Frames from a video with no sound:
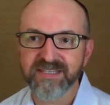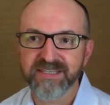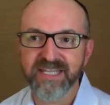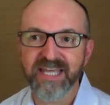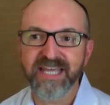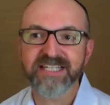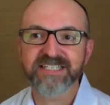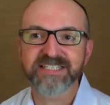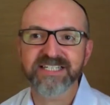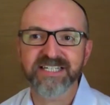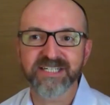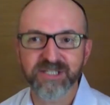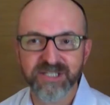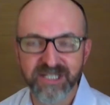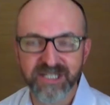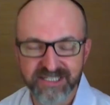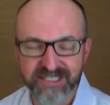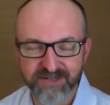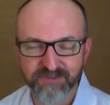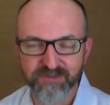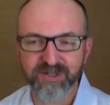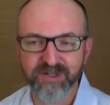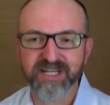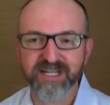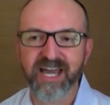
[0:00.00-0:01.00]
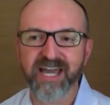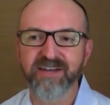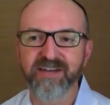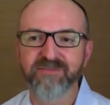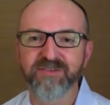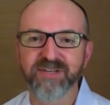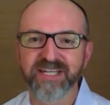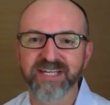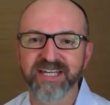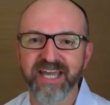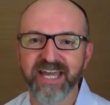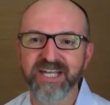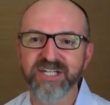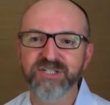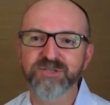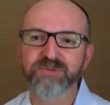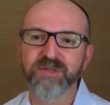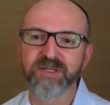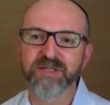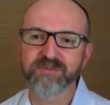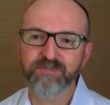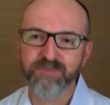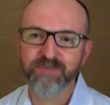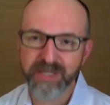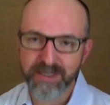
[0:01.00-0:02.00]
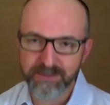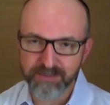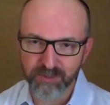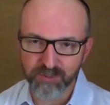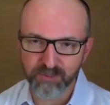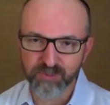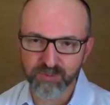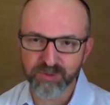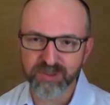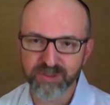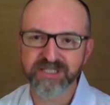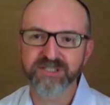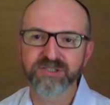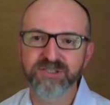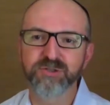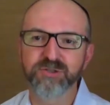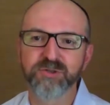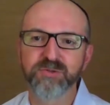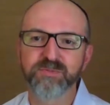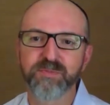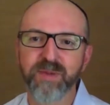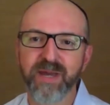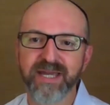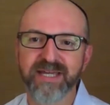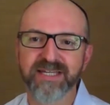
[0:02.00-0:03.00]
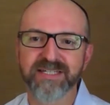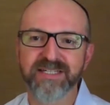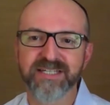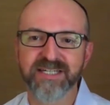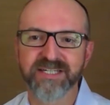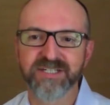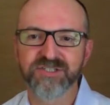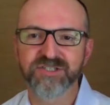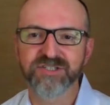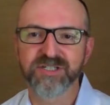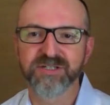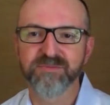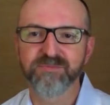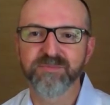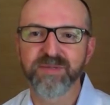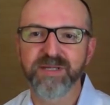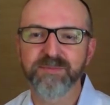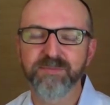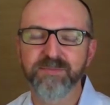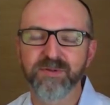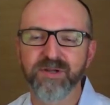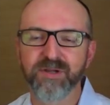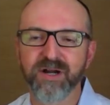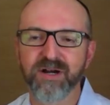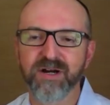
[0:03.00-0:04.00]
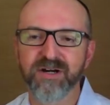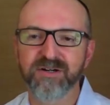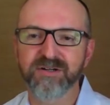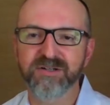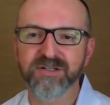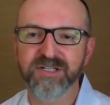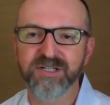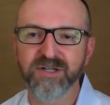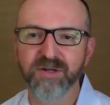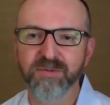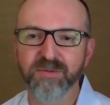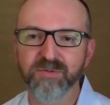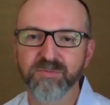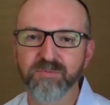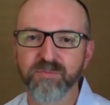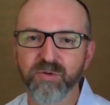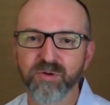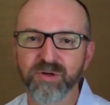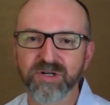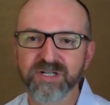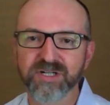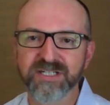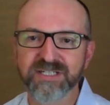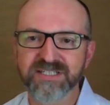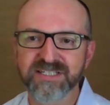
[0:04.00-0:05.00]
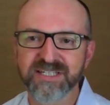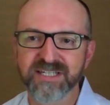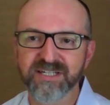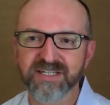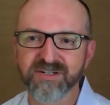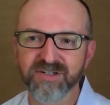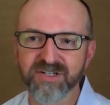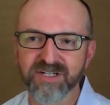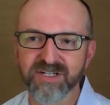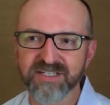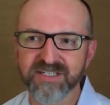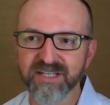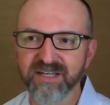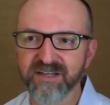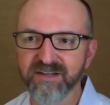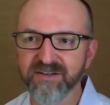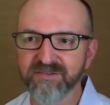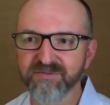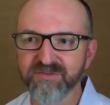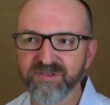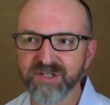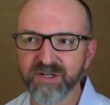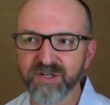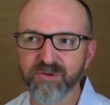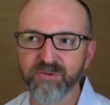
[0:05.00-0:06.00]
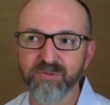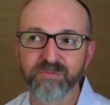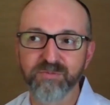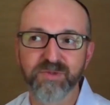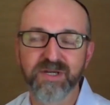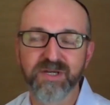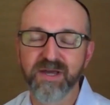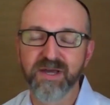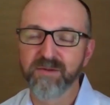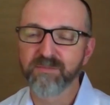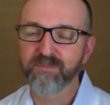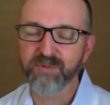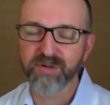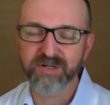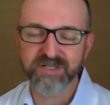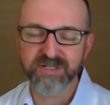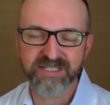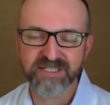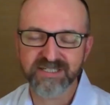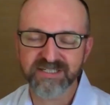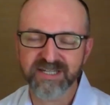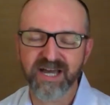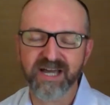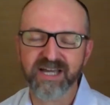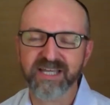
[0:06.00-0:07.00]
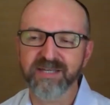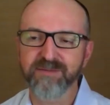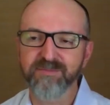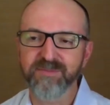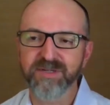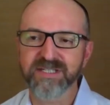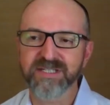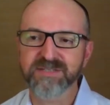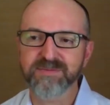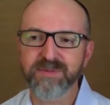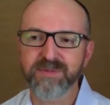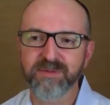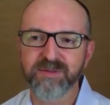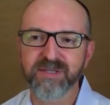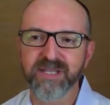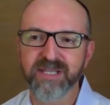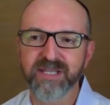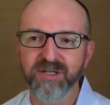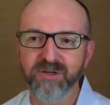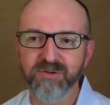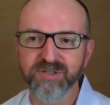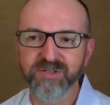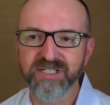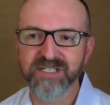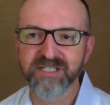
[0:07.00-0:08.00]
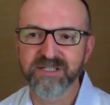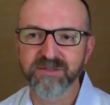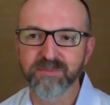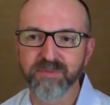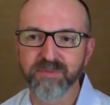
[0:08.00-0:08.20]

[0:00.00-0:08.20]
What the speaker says: it's a different kind of engagement. People really do pay attention. People are, more considerate of, printing documents maybe they don't need to